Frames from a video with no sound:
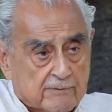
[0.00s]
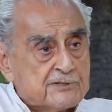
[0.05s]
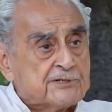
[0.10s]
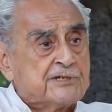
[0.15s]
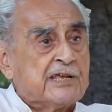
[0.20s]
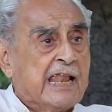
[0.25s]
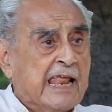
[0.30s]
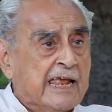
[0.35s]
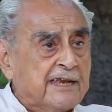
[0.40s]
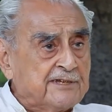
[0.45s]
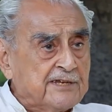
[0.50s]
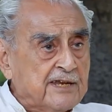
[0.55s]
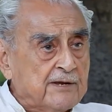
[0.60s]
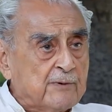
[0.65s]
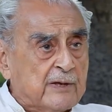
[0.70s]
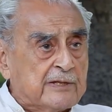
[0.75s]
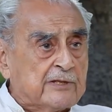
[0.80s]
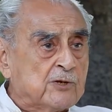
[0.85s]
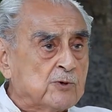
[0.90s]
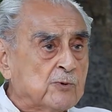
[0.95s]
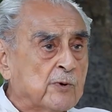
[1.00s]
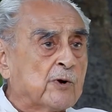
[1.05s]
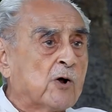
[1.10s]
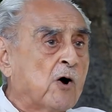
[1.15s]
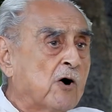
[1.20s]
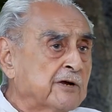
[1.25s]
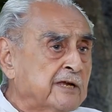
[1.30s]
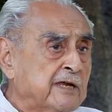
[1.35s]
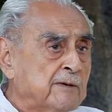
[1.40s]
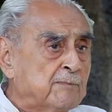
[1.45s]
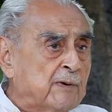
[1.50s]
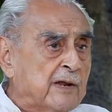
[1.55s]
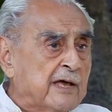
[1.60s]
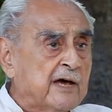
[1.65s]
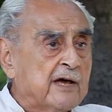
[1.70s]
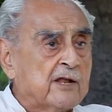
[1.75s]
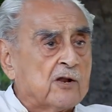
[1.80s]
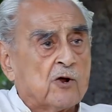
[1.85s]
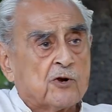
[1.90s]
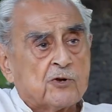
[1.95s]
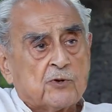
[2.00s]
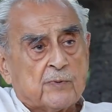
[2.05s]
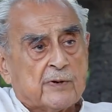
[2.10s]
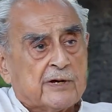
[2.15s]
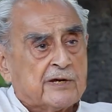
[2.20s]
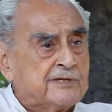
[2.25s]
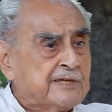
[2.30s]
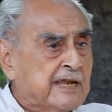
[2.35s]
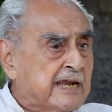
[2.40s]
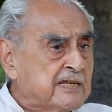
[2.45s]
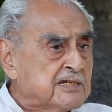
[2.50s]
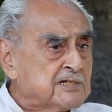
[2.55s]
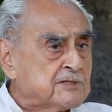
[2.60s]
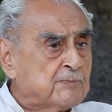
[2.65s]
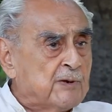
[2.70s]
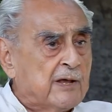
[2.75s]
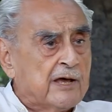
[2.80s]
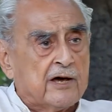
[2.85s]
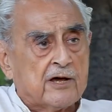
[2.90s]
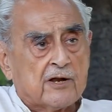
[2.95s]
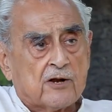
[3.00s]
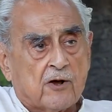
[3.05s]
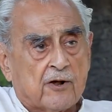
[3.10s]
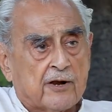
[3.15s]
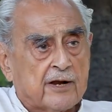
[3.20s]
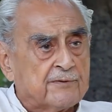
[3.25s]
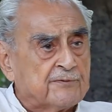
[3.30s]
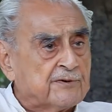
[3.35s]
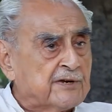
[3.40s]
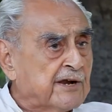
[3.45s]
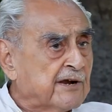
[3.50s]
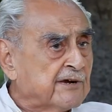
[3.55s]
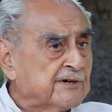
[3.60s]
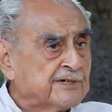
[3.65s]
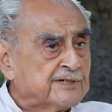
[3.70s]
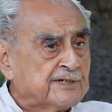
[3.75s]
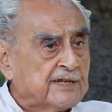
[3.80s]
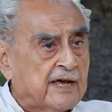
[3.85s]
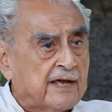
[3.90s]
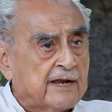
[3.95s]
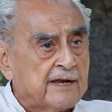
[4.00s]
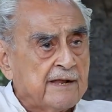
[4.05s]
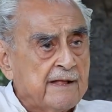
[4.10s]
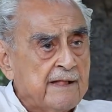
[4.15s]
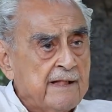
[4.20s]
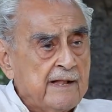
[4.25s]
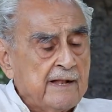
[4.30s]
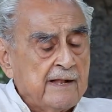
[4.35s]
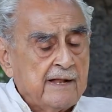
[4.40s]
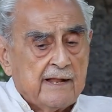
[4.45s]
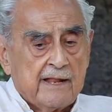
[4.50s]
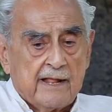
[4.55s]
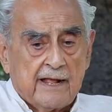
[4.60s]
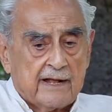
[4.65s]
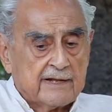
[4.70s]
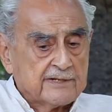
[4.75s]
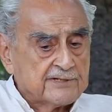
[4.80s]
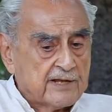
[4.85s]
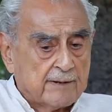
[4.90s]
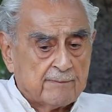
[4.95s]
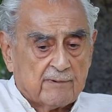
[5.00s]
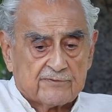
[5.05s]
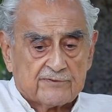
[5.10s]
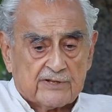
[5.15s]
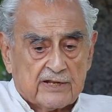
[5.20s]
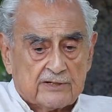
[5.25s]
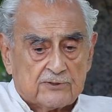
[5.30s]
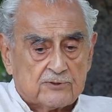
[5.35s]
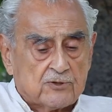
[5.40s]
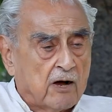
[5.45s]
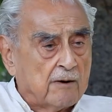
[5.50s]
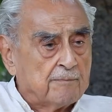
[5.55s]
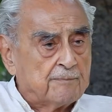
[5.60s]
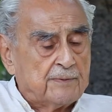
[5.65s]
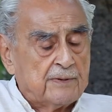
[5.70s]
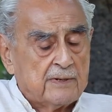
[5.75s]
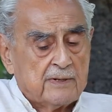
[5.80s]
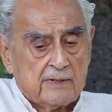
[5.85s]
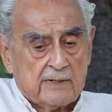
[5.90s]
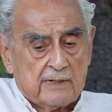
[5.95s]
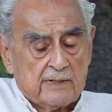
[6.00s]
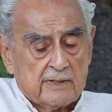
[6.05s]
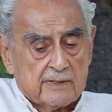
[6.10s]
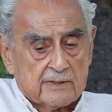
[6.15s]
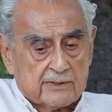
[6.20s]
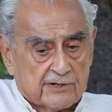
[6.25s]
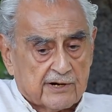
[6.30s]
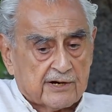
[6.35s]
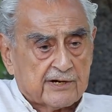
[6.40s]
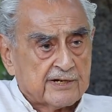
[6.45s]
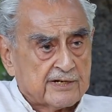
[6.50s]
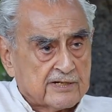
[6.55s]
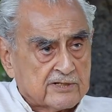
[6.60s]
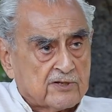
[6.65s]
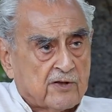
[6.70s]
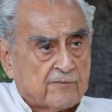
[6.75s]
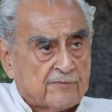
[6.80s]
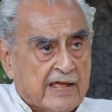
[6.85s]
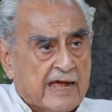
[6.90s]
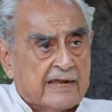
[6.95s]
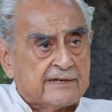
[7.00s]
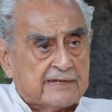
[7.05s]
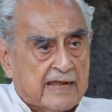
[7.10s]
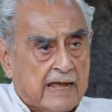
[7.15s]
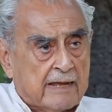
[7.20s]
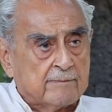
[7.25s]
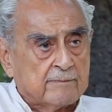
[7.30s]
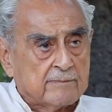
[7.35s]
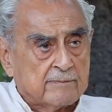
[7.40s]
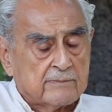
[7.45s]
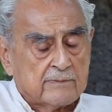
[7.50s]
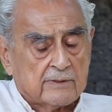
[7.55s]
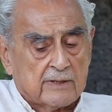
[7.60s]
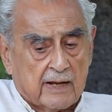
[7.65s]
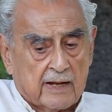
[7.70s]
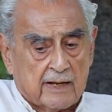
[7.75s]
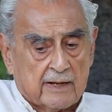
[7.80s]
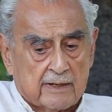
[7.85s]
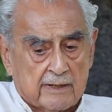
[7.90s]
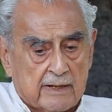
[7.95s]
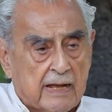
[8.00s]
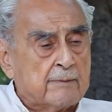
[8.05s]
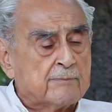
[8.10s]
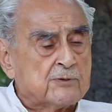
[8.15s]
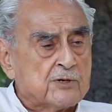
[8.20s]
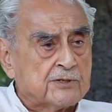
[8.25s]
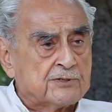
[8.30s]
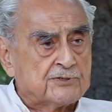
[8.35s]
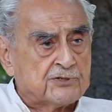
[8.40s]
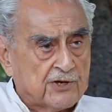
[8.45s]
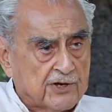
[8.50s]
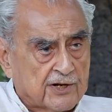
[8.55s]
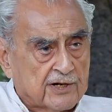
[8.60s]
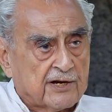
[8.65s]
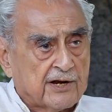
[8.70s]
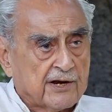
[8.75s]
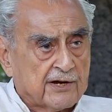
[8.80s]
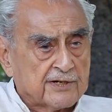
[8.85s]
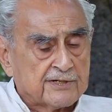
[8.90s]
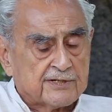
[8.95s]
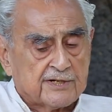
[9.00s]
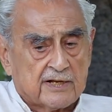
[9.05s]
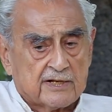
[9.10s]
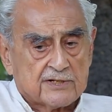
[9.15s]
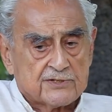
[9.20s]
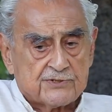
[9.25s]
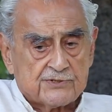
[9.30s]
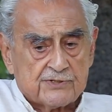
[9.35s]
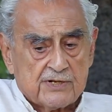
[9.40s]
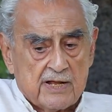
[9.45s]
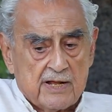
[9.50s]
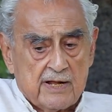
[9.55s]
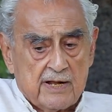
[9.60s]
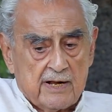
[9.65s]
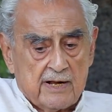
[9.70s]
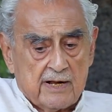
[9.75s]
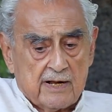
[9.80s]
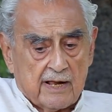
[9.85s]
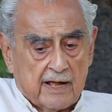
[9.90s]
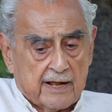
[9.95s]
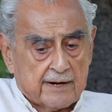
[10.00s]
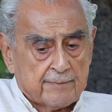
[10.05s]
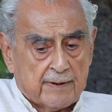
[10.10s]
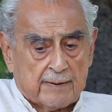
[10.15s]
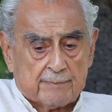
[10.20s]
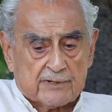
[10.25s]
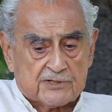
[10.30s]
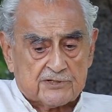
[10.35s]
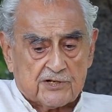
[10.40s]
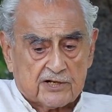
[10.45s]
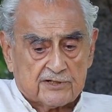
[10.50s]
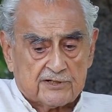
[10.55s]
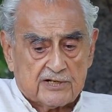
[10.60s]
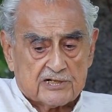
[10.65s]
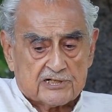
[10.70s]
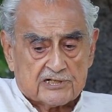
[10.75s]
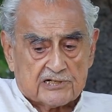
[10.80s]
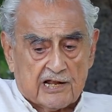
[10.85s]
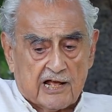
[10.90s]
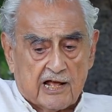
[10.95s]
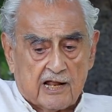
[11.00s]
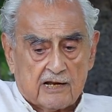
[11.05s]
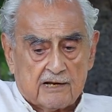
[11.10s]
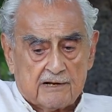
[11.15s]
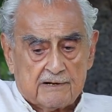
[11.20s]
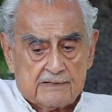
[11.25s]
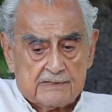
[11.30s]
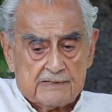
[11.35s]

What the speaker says: were selected, whether you were a hockey player or you were a tennis player or a cricketer. Some of the top cricketers of that time, amateur cricketers. I remember Jagdish Lal